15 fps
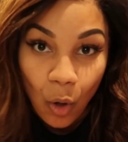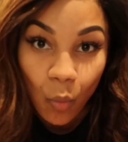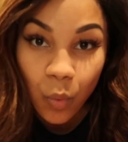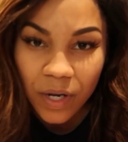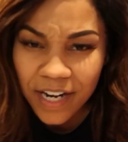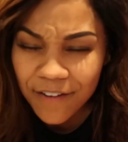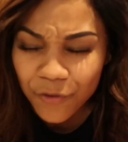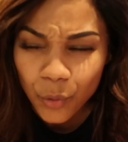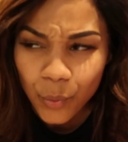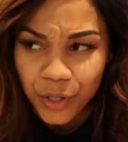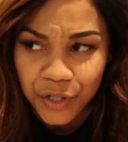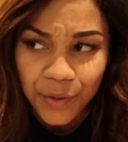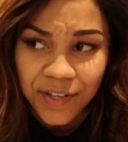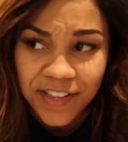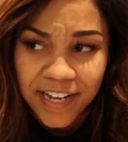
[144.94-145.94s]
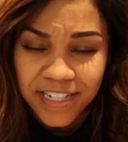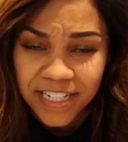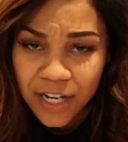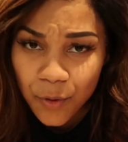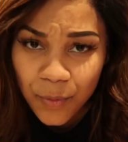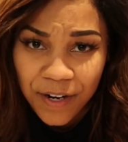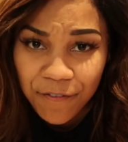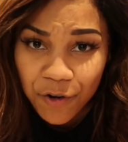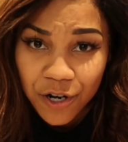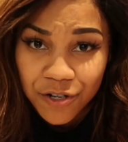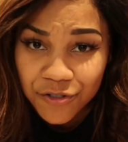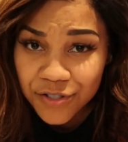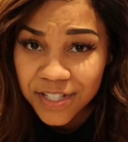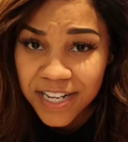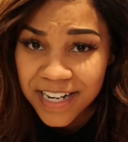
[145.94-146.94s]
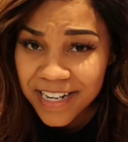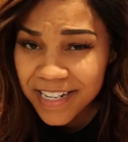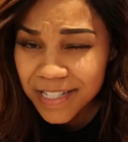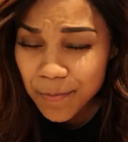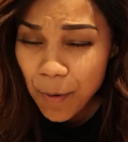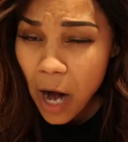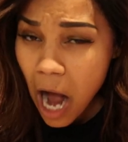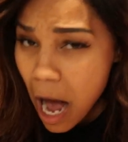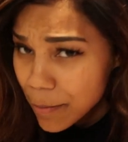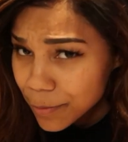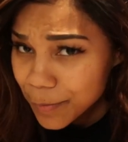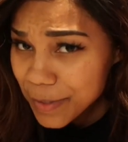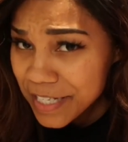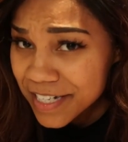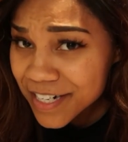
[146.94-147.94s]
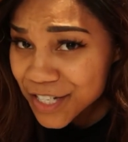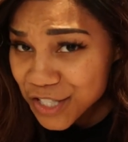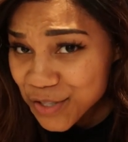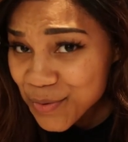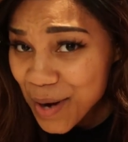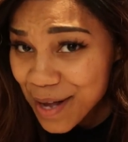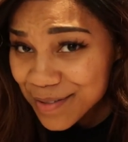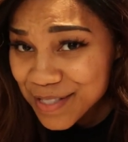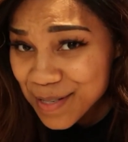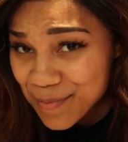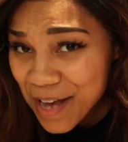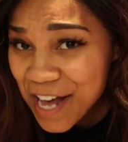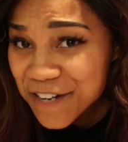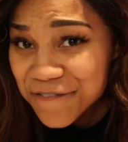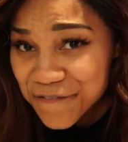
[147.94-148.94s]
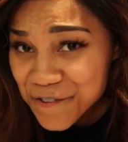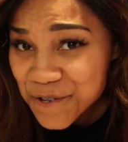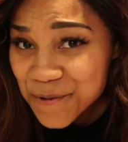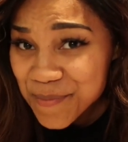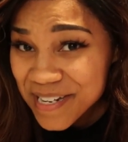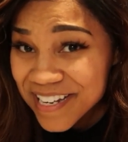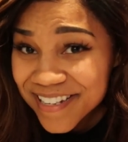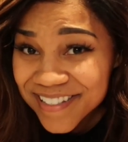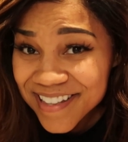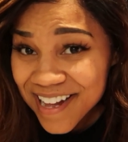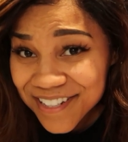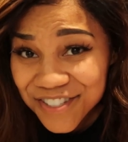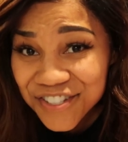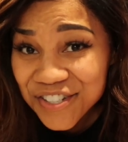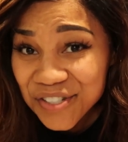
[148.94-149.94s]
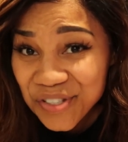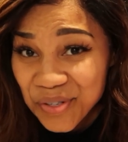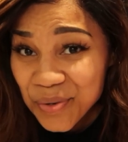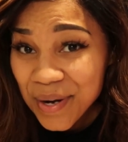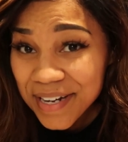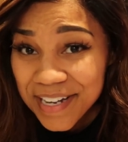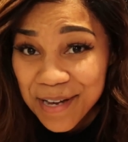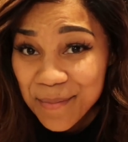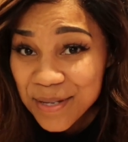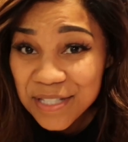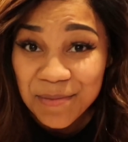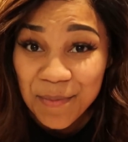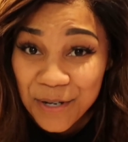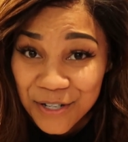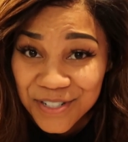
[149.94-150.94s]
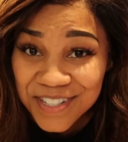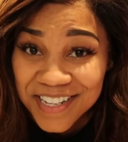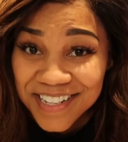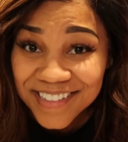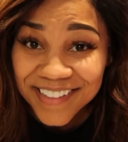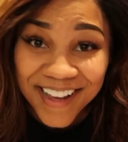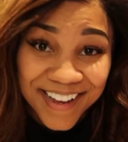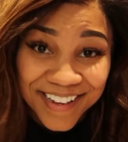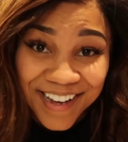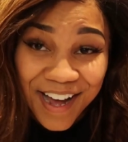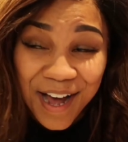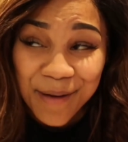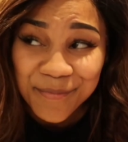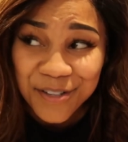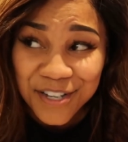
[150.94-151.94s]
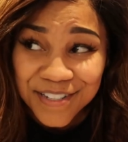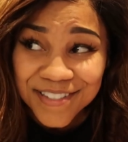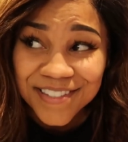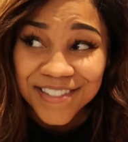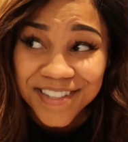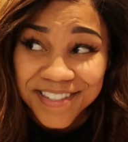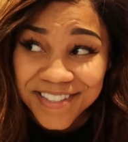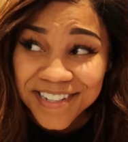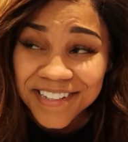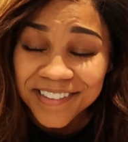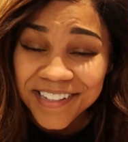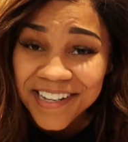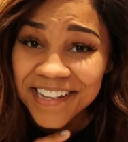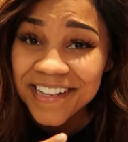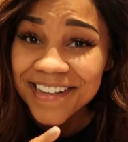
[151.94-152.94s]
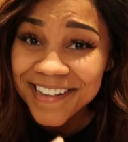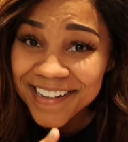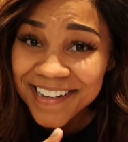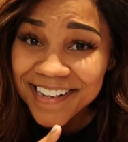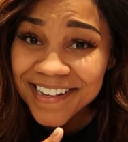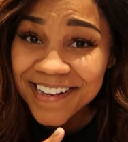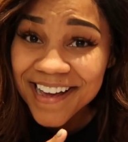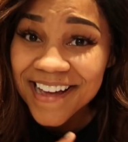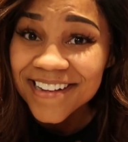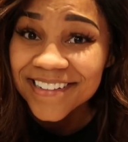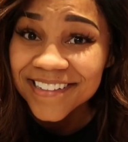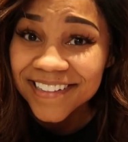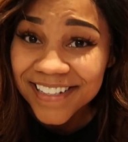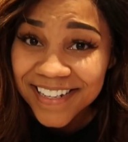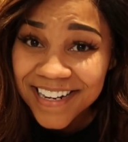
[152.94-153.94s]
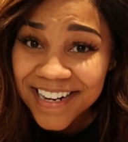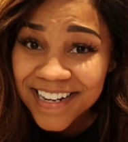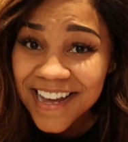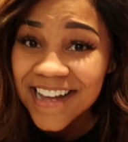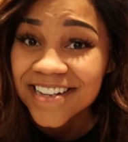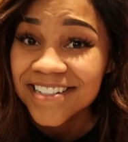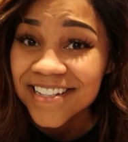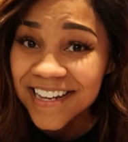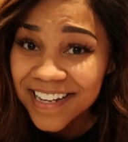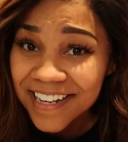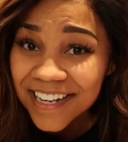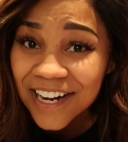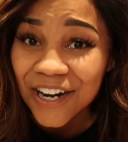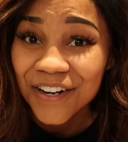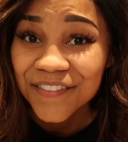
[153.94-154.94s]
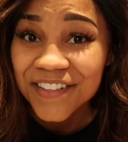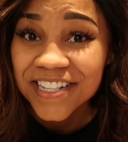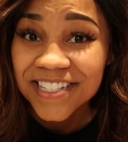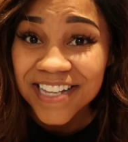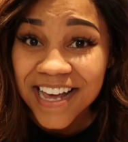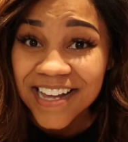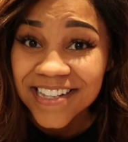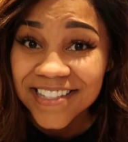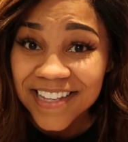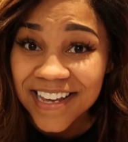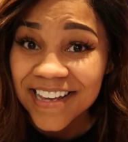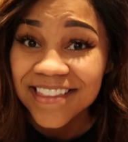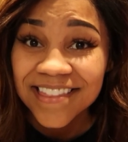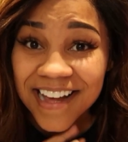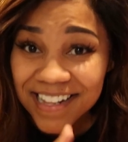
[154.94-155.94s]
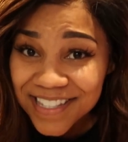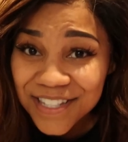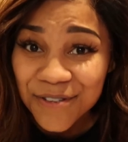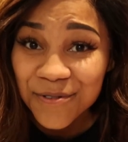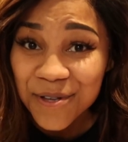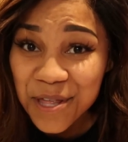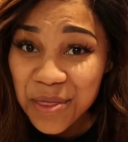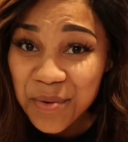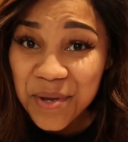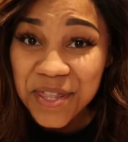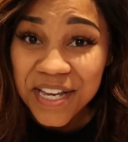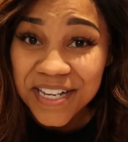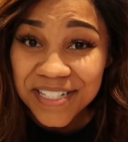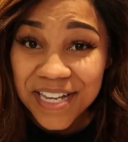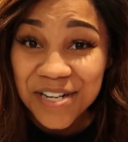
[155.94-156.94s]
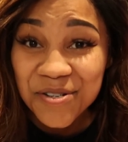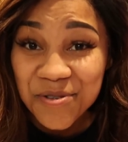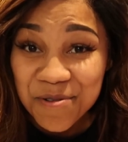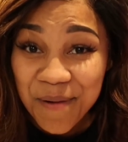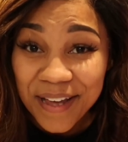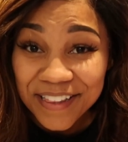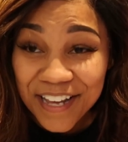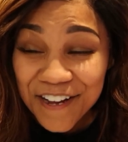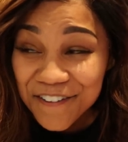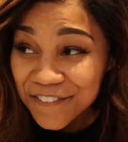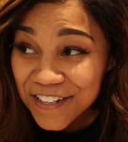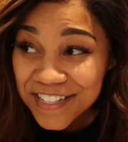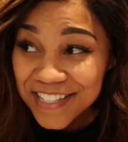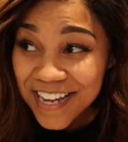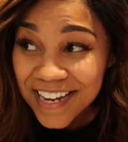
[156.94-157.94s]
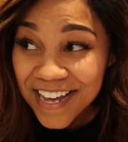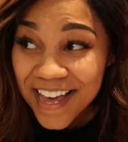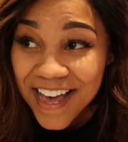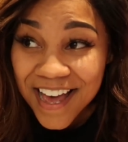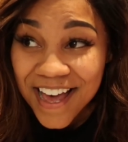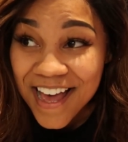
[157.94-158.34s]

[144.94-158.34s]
whatever we're doing that day or whatever interesting. And it's probably gonna surround some kind of food because that's just who I am as a person. Like, I'm consistently eating and cleaning and taking care of these kids. Like, that's the only three things I do in my life that's like